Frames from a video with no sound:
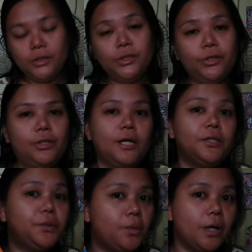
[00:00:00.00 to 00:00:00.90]
So
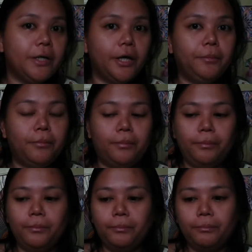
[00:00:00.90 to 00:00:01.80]
that's why I
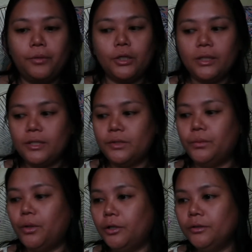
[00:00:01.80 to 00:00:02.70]
bought this
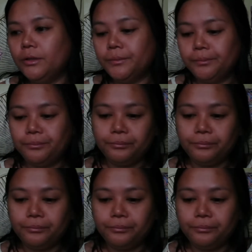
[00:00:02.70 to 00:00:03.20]
ones.